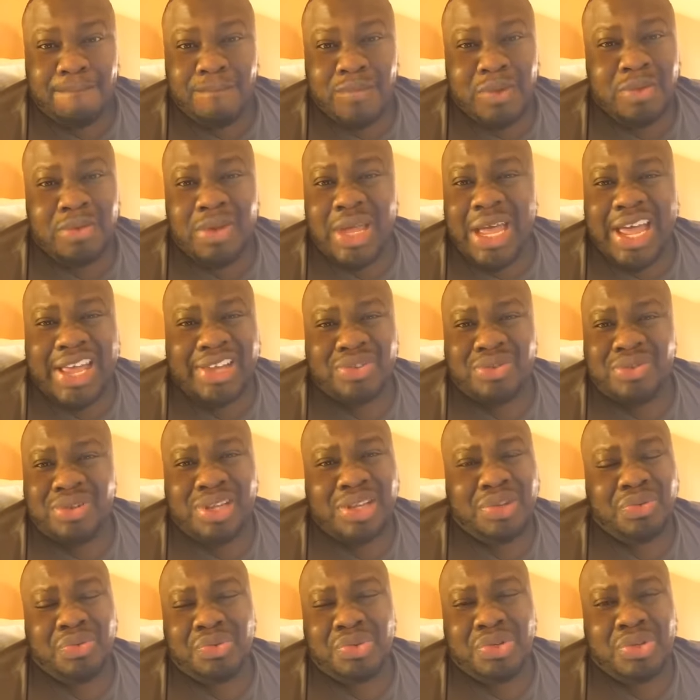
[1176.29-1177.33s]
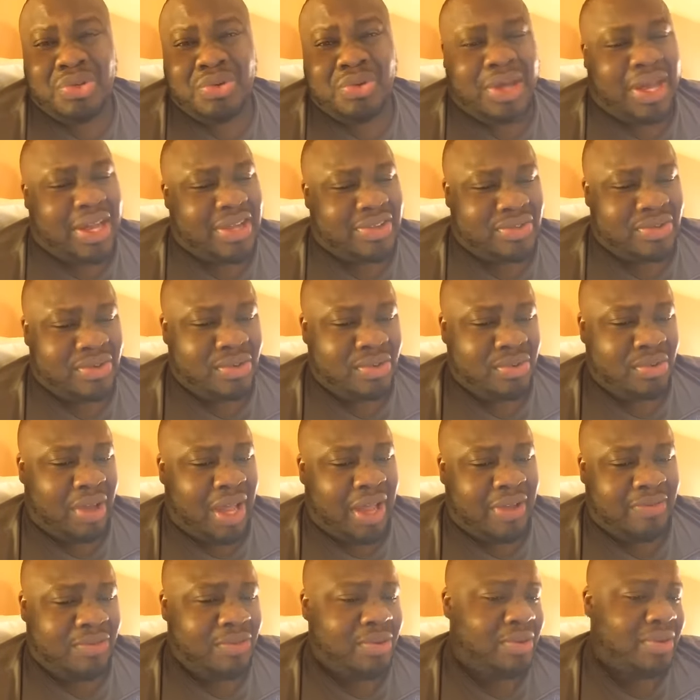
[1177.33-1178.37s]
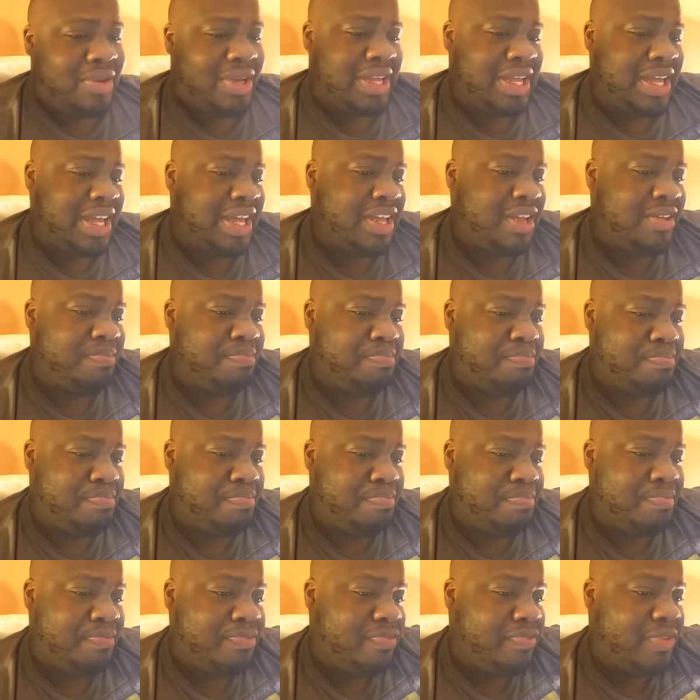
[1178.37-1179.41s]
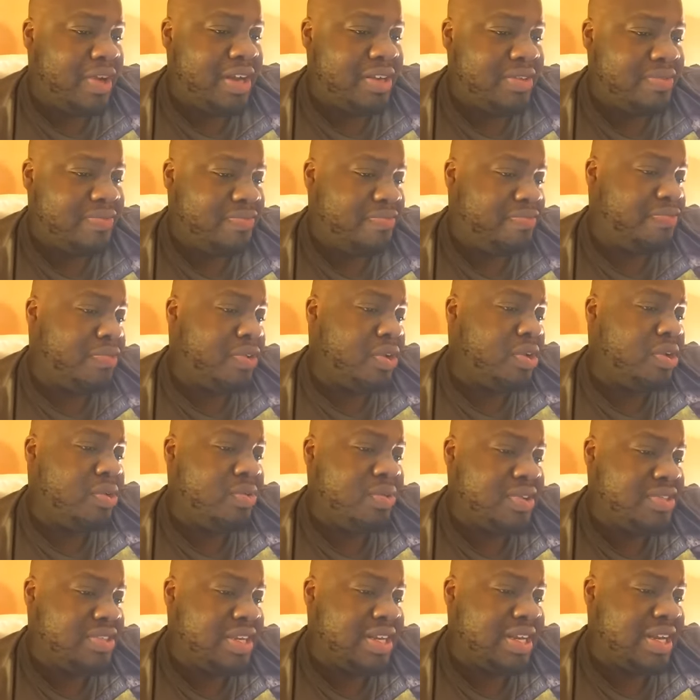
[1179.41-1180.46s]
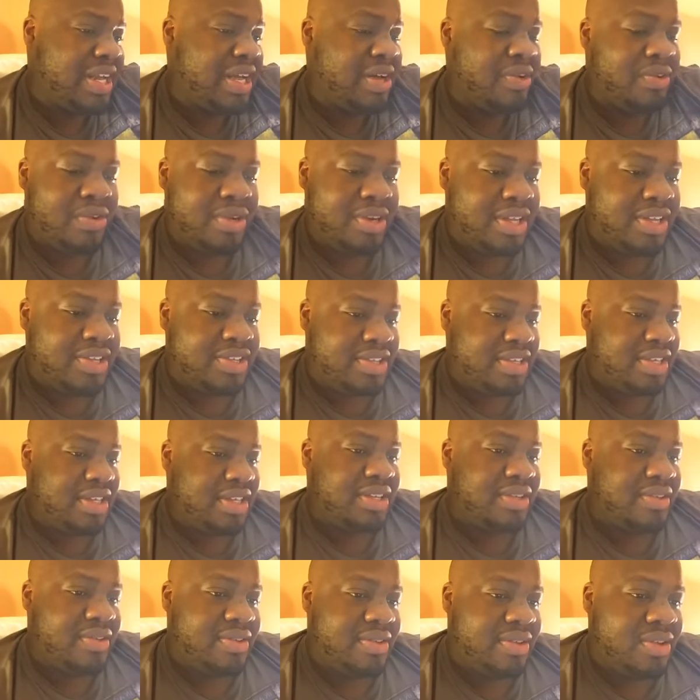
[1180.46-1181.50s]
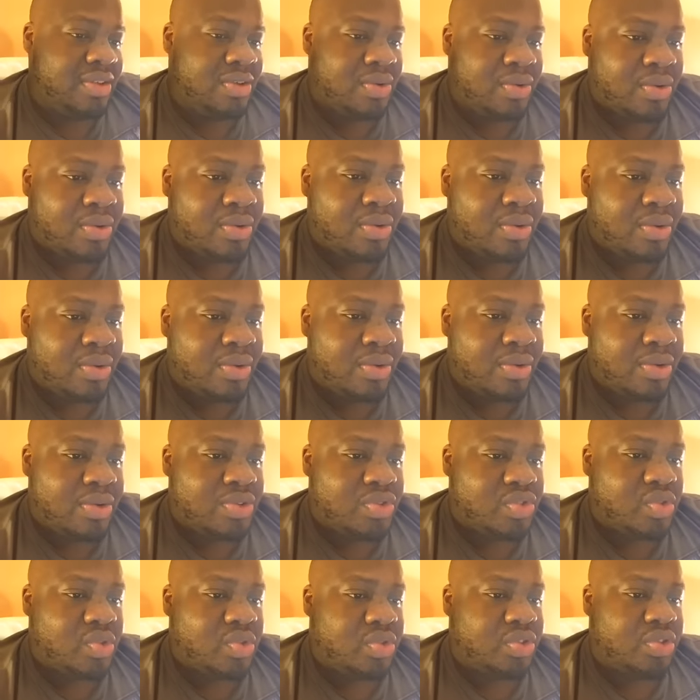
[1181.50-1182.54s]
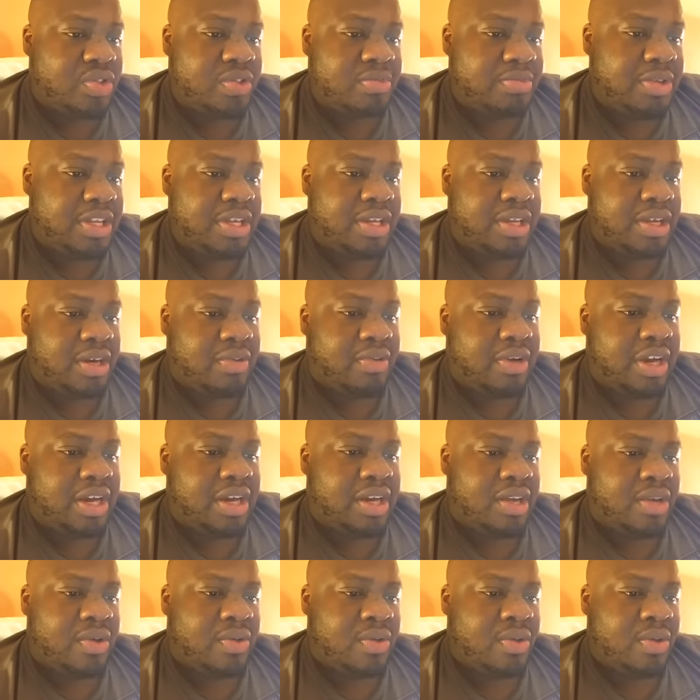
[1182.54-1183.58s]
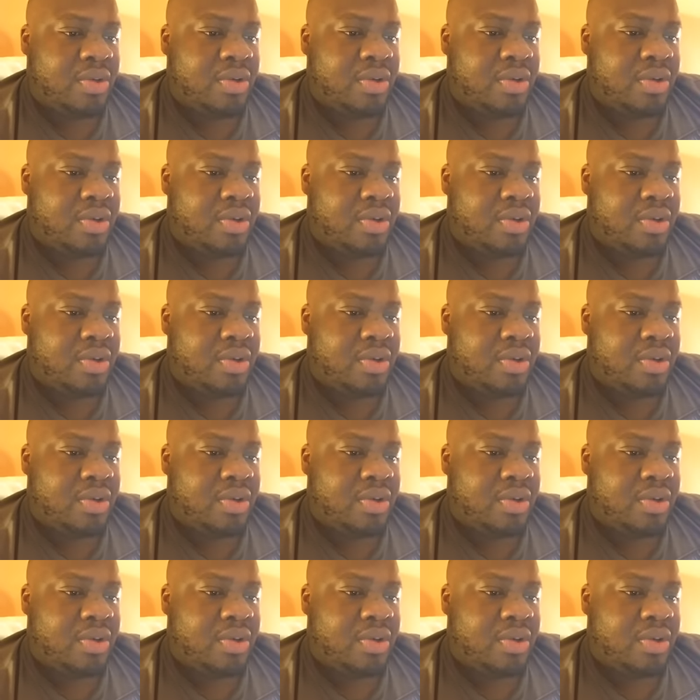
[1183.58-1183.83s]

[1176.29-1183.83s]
You guys, little do you guys know, I've got gay friend followers and that on this, you know, social media right now.